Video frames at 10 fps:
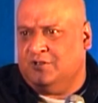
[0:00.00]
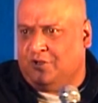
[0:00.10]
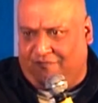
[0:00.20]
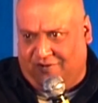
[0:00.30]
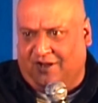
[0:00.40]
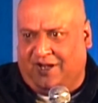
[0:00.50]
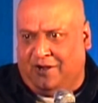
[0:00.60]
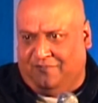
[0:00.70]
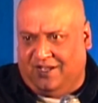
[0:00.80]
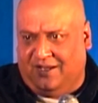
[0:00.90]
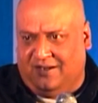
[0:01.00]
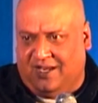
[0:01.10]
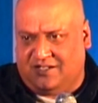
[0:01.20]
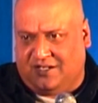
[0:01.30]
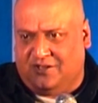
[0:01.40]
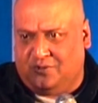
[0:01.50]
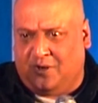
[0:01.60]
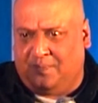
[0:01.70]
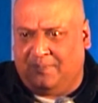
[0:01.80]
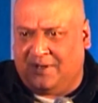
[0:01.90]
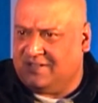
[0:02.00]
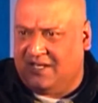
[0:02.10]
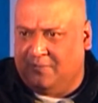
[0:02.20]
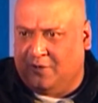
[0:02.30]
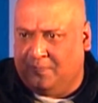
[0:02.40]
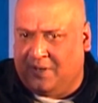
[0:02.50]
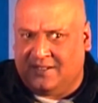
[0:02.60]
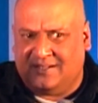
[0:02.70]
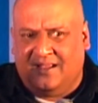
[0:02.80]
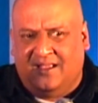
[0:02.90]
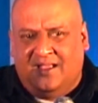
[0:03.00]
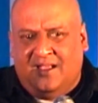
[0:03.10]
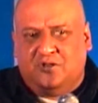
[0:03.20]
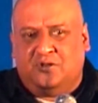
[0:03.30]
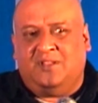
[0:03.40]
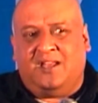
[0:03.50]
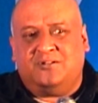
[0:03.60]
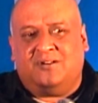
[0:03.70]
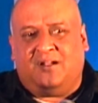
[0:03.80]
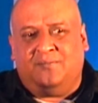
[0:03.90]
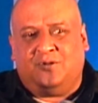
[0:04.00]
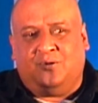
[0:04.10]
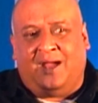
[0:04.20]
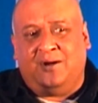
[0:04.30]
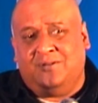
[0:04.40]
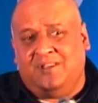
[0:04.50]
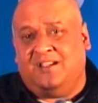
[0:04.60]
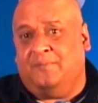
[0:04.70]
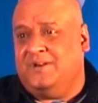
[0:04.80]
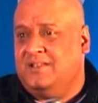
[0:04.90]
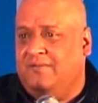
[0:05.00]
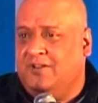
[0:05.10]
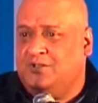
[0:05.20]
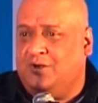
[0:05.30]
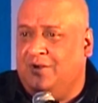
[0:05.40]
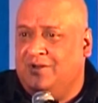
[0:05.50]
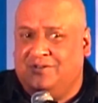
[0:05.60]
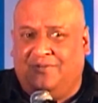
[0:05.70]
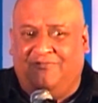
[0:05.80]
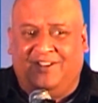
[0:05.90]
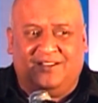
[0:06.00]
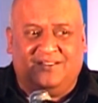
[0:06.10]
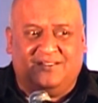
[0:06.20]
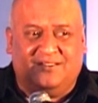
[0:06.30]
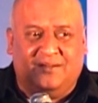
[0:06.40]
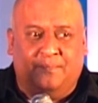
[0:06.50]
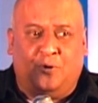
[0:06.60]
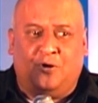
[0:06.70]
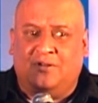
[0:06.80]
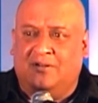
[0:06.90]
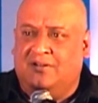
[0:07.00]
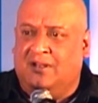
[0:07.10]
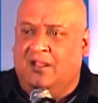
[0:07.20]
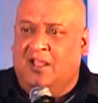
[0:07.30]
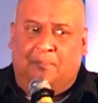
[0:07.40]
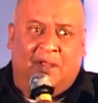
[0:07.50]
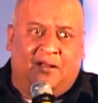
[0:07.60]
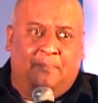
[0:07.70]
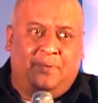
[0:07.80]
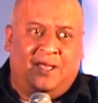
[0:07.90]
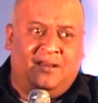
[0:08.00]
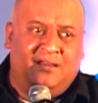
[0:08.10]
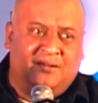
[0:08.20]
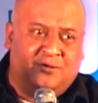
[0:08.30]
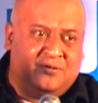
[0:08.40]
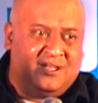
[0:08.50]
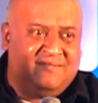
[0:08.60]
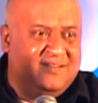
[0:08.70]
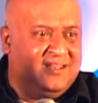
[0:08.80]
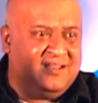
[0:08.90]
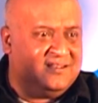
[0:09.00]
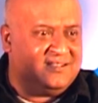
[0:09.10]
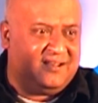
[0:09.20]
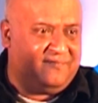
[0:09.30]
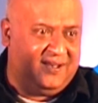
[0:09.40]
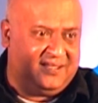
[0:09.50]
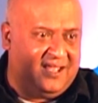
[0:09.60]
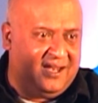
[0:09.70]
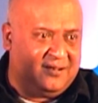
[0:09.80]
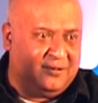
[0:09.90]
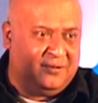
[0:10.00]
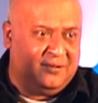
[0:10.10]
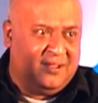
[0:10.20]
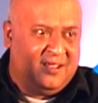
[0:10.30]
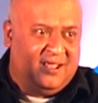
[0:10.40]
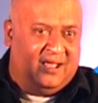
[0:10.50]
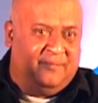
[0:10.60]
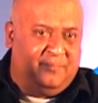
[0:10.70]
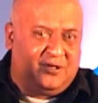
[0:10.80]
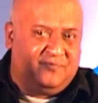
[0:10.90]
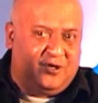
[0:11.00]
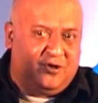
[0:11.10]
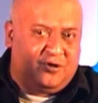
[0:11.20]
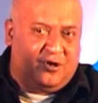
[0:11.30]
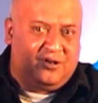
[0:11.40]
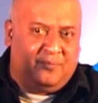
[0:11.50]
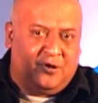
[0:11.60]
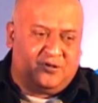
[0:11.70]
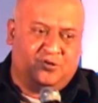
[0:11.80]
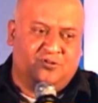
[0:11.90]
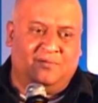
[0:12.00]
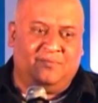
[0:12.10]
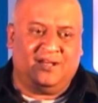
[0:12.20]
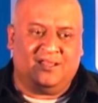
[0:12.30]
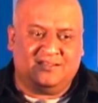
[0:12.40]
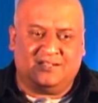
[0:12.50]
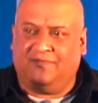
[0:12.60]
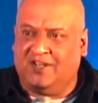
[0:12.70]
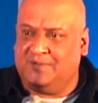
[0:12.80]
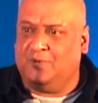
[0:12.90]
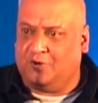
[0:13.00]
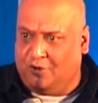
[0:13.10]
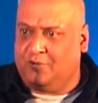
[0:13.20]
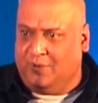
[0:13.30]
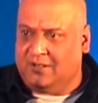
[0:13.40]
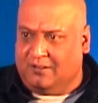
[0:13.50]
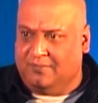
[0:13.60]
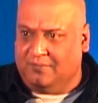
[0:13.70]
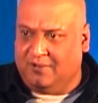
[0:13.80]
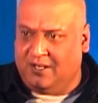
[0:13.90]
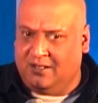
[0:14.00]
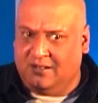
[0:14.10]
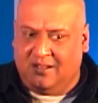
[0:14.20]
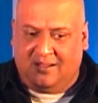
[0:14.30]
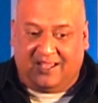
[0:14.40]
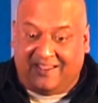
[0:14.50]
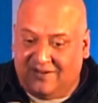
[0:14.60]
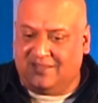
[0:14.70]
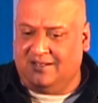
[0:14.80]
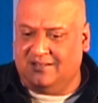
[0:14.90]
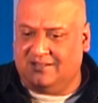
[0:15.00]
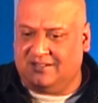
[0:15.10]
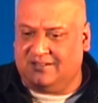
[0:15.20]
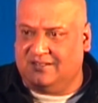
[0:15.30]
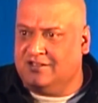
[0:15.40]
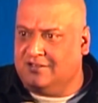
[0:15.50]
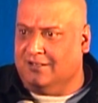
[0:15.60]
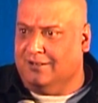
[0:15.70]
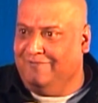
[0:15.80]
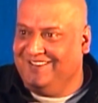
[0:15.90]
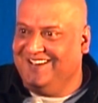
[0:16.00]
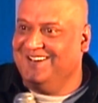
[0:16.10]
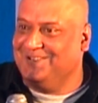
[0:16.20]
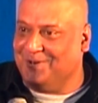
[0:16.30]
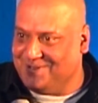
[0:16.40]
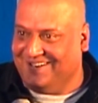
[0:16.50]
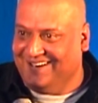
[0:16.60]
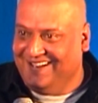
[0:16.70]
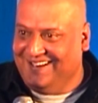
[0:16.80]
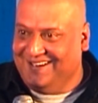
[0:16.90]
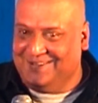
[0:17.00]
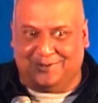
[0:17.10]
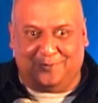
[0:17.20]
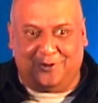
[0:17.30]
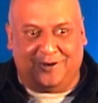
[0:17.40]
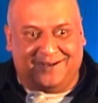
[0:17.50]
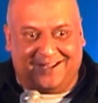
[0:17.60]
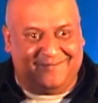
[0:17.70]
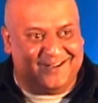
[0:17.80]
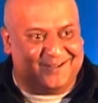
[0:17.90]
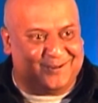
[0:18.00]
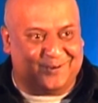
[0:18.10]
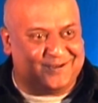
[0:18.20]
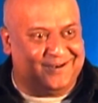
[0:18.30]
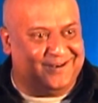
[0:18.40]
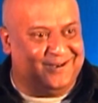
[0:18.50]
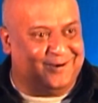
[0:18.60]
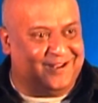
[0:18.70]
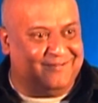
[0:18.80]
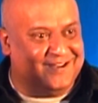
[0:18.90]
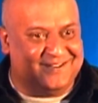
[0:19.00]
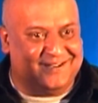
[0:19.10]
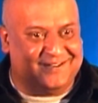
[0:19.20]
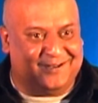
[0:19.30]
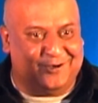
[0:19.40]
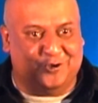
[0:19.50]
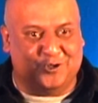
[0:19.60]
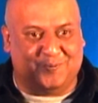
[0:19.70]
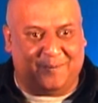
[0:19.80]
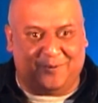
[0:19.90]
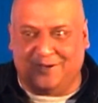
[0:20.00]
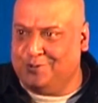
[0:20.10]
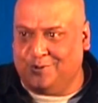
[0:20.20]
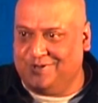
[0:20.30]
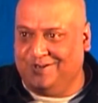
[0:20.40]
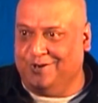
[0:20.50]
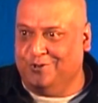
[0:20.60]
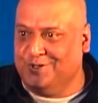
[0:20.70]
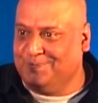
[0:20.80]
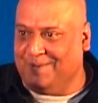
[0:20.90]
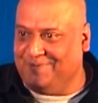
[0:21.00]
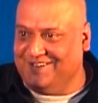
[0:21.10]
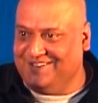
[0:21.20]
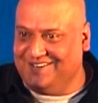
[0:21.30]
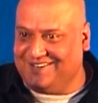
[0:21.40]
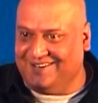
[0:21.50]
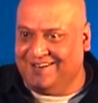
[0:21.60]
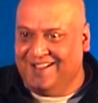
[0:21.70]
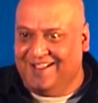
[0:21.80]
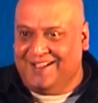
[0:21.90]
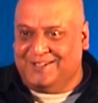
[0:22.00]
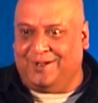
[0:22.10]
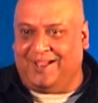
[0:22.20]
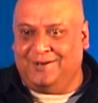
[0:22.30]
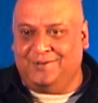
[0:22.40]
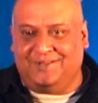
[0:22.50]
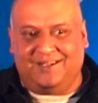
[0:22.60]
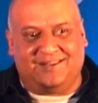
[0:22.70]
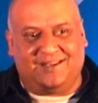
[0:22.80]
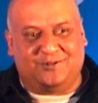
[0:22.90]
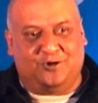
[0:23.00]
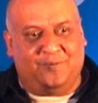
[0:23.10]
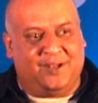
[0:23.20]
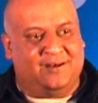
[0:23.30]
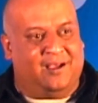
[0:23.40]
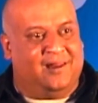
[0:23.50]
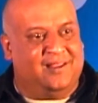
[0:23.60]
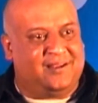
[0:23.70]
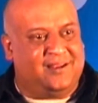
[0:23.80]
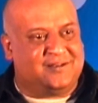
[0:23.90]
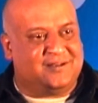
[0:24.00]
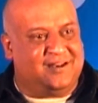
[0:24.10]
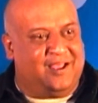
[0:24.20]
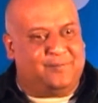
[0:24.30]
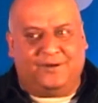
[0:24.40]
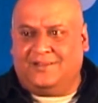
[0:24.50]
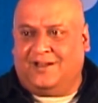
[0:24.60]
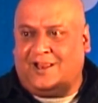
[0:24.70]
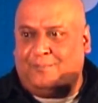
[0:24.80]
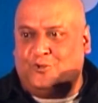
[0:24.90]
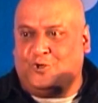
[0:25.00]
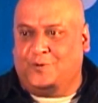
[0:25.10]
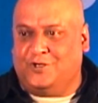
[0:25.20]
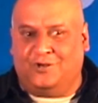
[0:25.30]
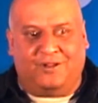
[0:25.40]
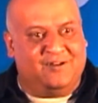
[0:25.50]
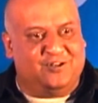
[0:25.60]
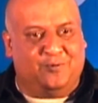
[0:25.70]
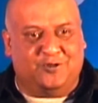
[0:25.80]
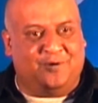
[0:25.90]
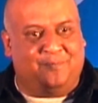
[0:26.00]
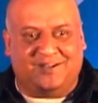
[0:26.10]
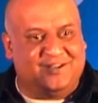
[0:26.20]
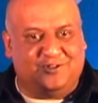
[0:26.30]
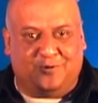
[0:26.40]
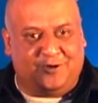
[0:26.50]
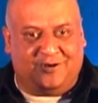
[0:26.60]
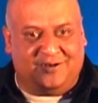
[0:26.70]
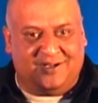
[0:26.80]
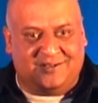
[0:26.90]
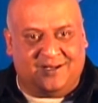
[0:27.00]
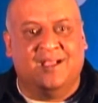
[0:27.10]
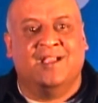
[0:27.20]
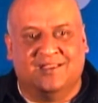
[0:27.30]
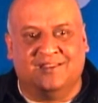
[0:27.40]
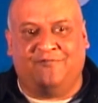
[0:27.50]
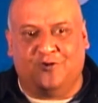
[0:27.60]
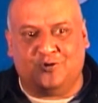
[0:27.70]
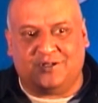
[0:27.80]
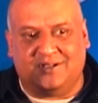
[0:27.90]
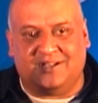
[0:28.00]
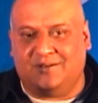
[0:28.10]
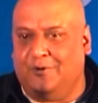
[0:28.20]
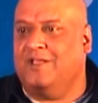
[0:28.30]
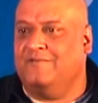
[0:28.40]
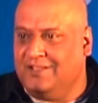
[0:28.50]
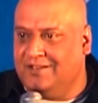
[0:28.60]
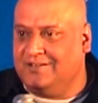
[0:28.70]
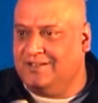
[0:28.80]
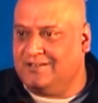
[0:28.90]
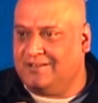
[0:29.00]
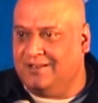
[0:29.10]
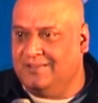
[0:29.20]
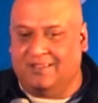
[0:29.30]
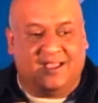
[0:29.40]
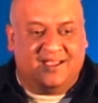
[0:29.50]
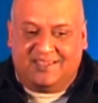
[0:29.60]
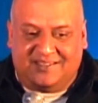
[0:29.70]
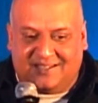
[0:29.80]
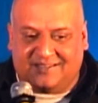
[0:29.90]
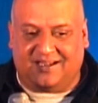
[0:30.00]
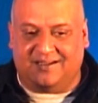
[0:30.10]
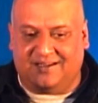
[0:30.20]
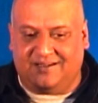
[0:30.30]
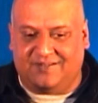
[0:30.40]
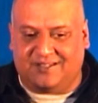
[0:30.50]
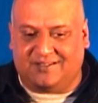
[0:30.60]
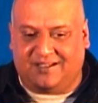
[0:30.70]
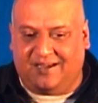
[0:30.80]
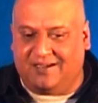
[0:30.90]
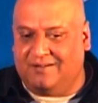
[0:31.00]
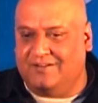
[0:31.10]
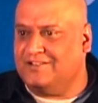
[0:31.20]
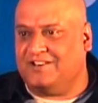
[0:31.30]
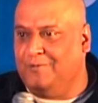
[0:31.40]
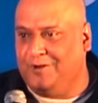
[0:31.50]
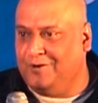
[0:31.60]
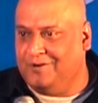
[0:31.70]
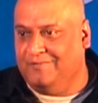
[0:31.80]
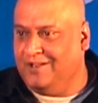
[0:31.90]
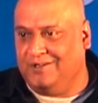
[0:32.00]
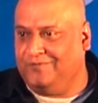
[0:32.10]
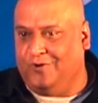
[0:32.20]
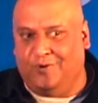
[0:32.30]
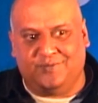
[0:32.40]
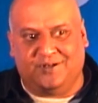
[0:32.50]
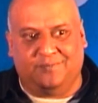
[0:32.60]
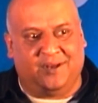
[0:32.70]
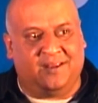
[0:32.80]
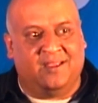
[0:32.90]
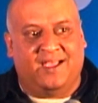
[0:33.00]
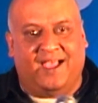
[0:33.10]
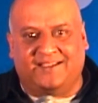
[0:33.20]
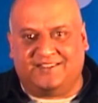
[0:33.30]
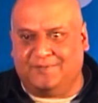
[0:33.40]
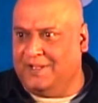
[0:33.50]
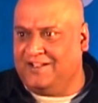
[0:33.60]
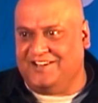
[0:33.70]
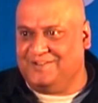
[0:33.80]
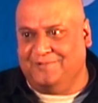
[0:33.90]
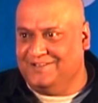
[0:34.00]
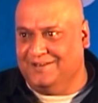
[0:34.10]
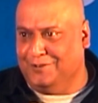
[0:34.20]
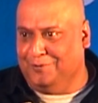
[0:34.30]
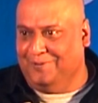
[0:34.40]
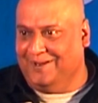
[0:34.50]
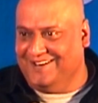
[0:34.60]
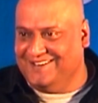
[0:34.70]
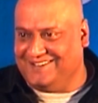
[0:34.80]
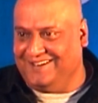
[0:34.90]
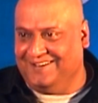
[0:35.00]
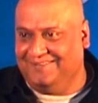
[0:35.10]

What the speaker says: and softer kind of thing in nature as to what people are saying about brands. So that should come through. I don't think companies have a choice of whether this is important by comparing it to TV and stuff like that, you know. Because we're not talking about social media as just Facebook or Twitter, right? Everything is digital. Everything is social. So tomorrow your TV is social, your TV is digital, your newspaper is social, your newspaper is digital. So I don't think there's going to be an allocation happening that I'll put so much on TV, so much on press, and so much on digital. In the future, just about everything is digital, and it's just content which is created, which is coming out in various forms and being accessed by customers in, you know, various